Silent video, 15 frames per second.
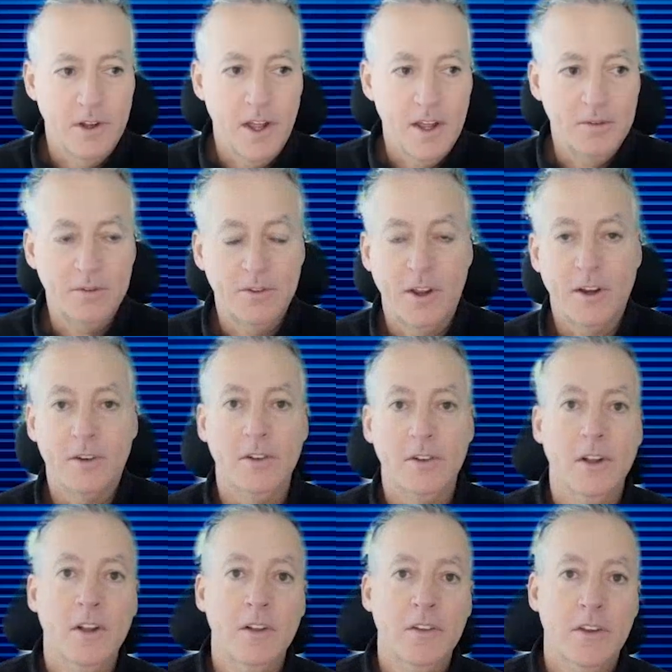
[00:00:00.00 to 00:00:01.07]

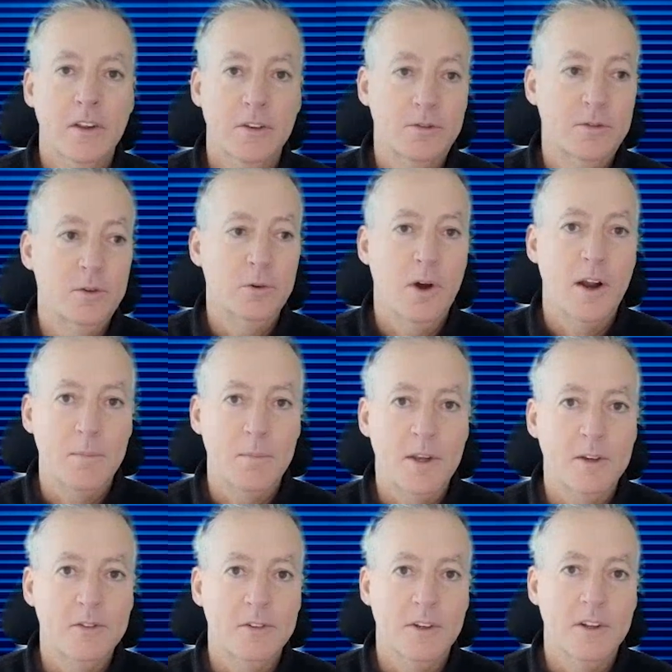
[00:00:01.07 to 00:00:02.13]
lifecycle is through
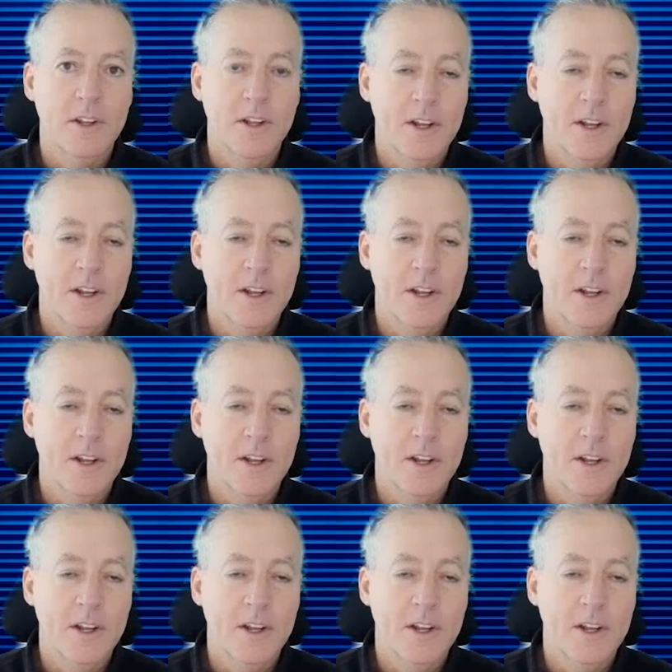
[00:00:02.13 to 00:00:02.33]
automation.